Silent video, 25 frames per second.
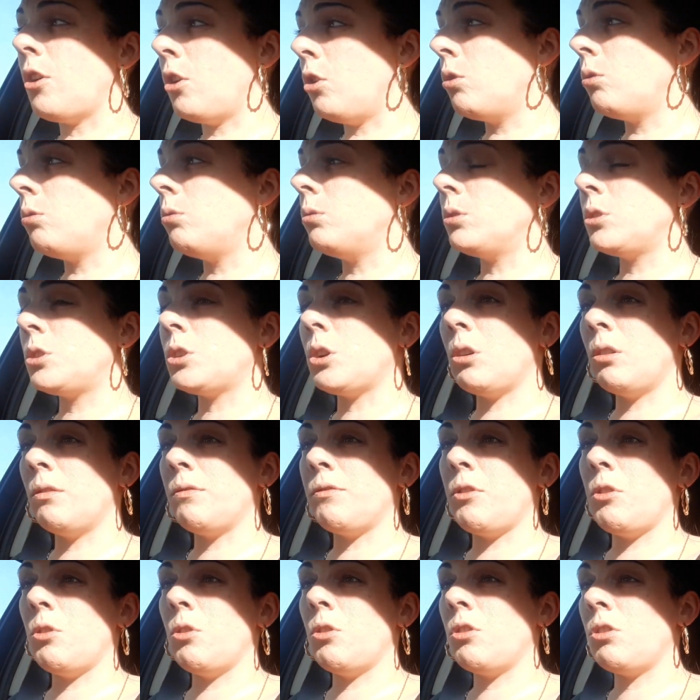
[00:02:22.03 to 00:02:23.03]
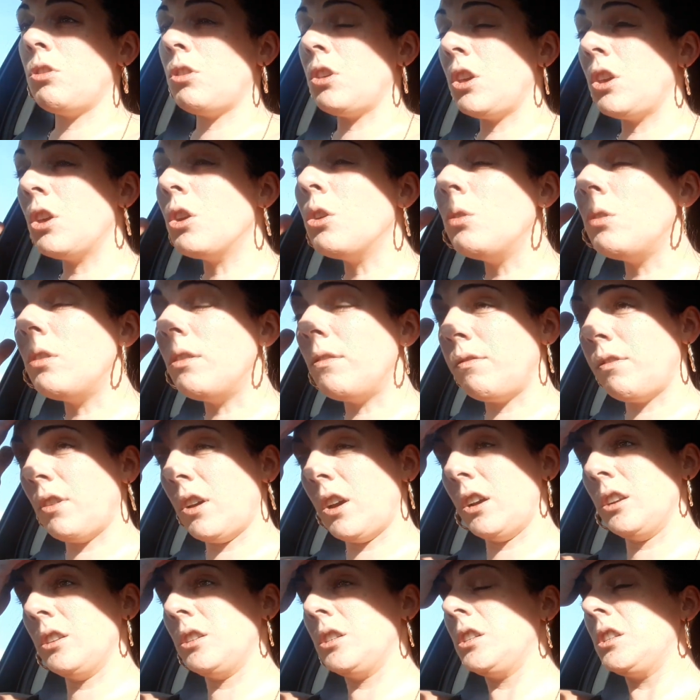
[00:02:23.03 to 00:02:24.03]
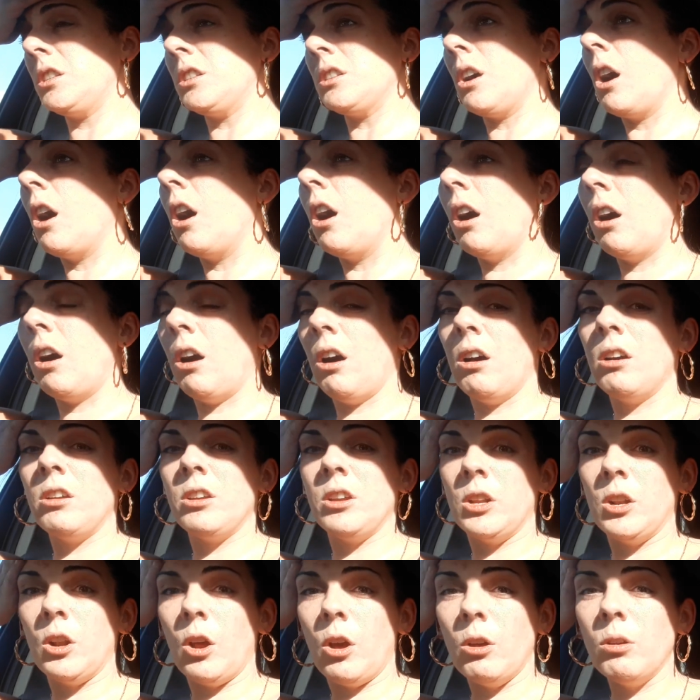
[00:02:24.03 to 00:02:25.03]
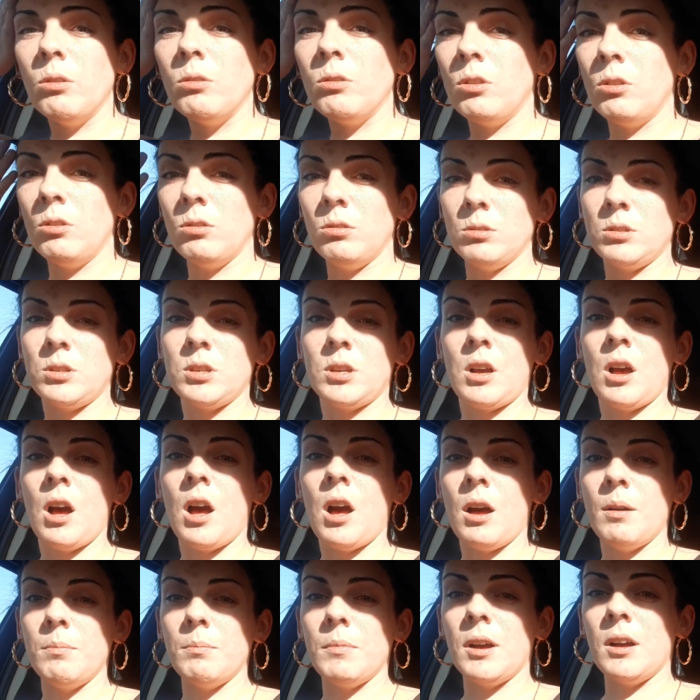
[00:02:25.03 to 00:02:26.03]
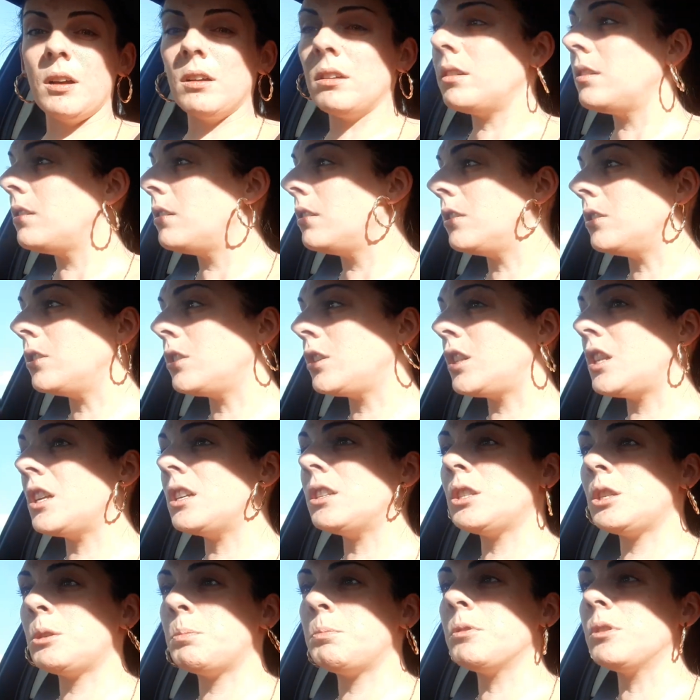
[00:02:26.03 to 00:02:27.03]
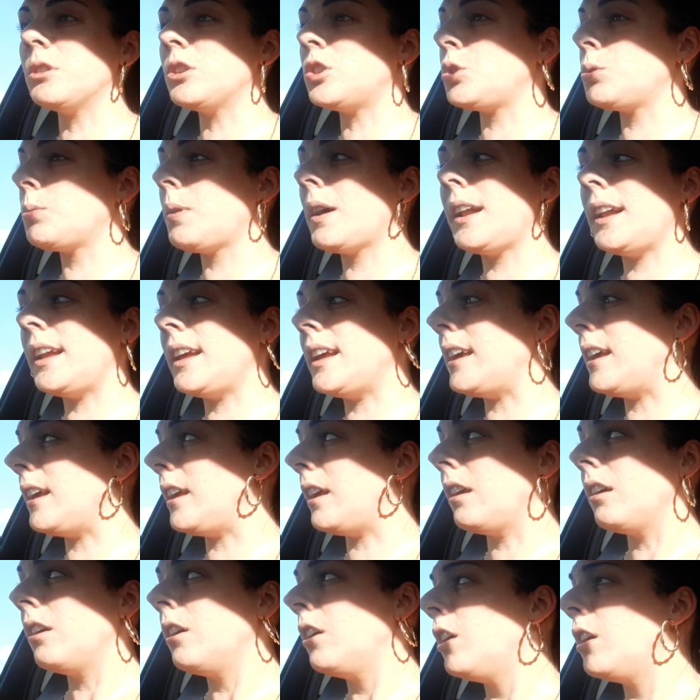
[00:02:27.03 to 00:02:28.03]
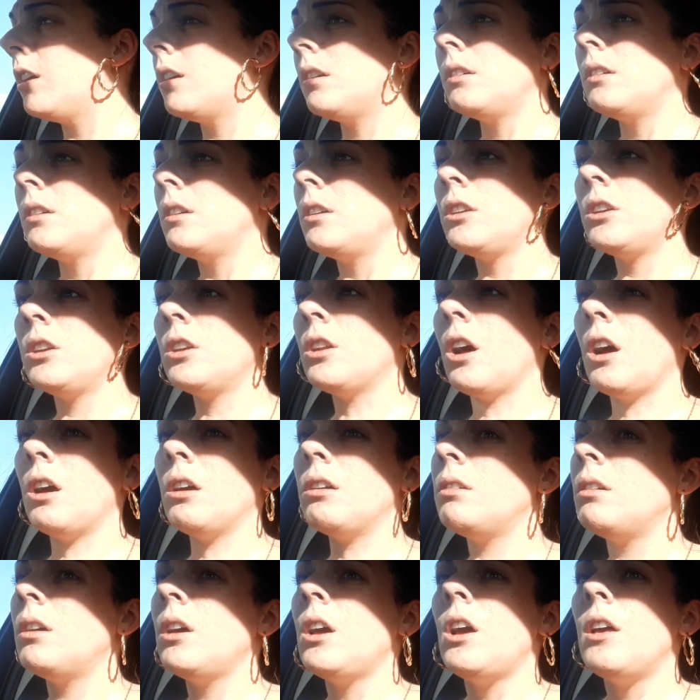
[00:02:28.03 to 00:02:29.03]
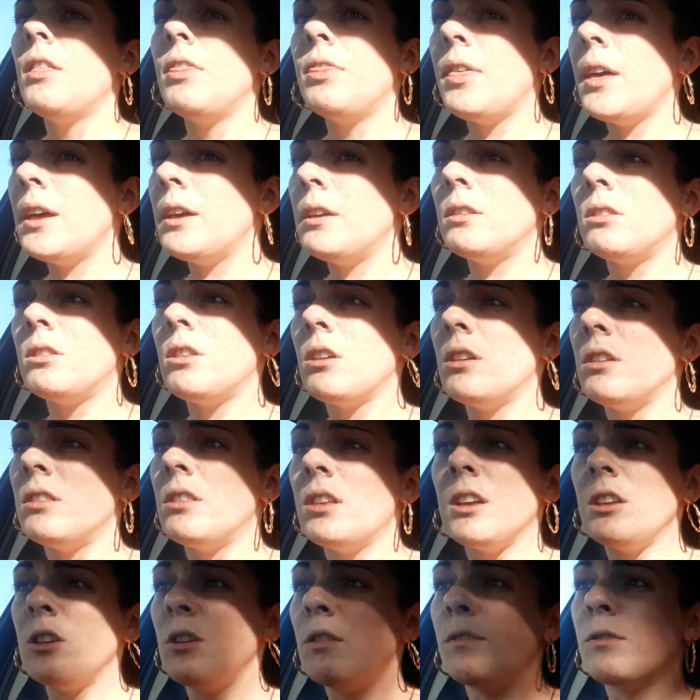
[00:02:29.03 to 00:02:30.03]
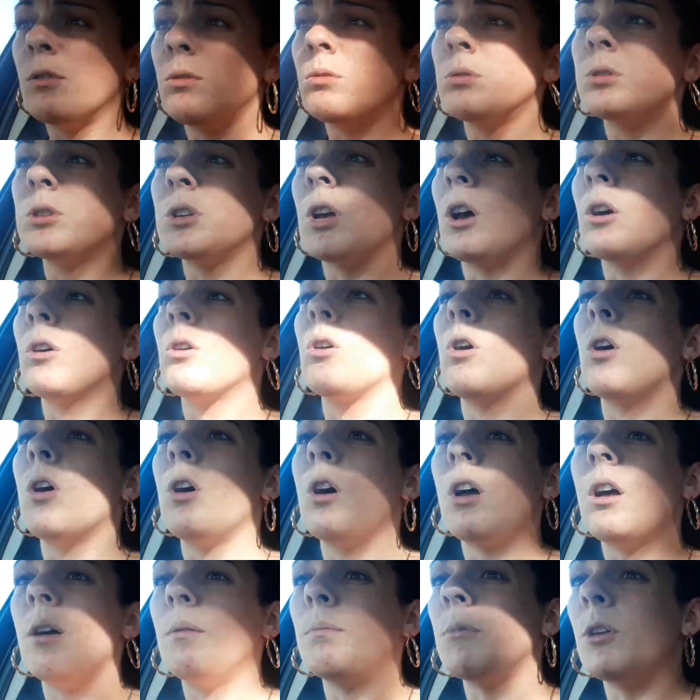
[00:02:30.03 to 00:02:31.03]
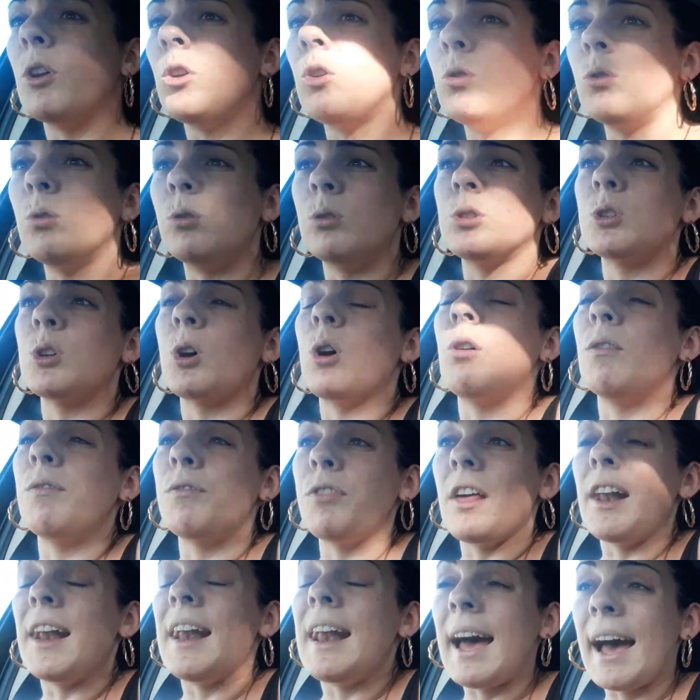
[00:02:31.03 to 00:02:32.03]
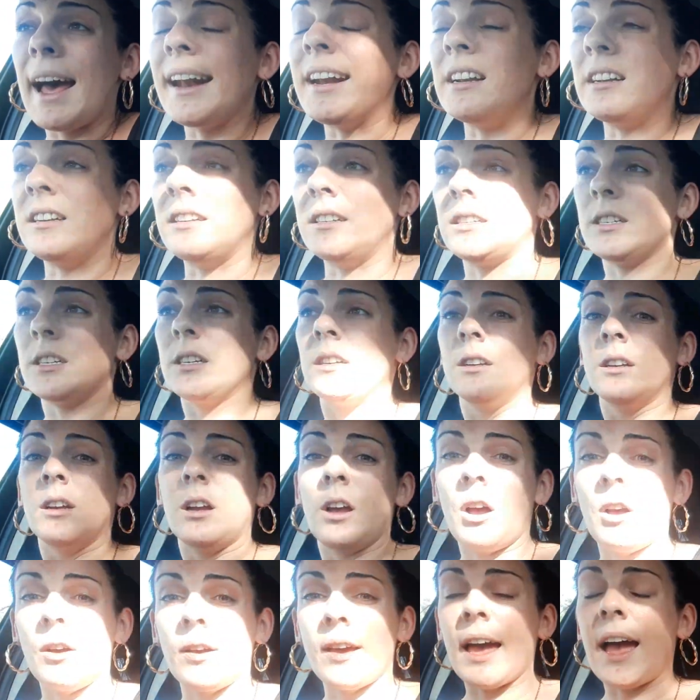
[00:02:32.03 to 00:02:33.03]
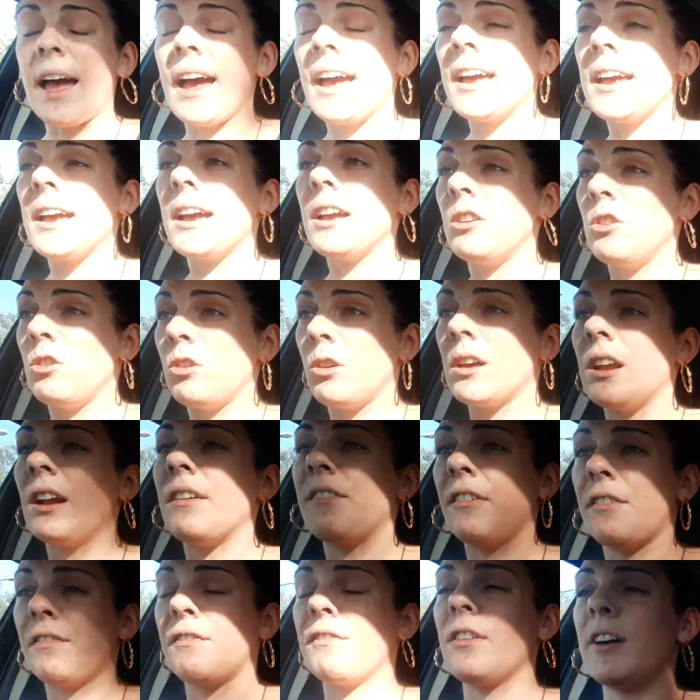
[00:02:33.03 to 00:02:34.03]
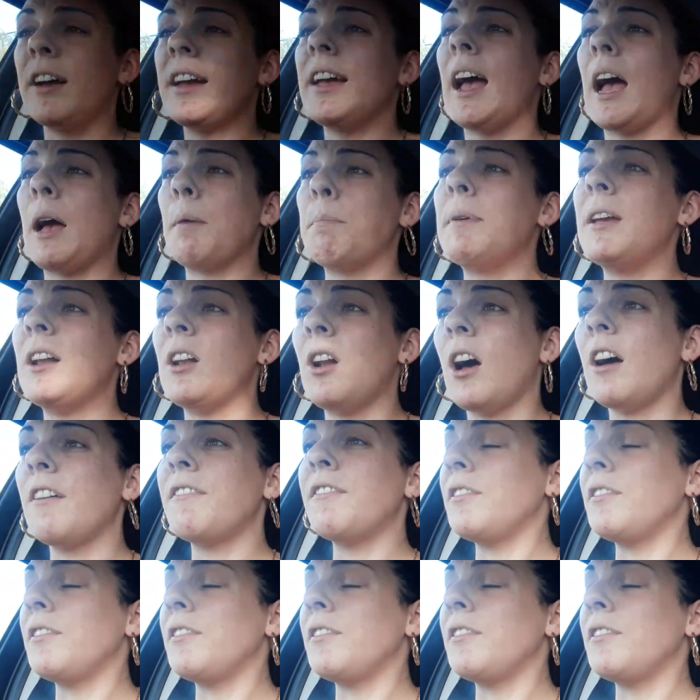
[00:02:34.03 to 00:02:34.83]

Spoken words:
laws of the universe are, the laws of karma. There's spirituality. Then you've also got the laws of the land, okay? And you can have a free, happy life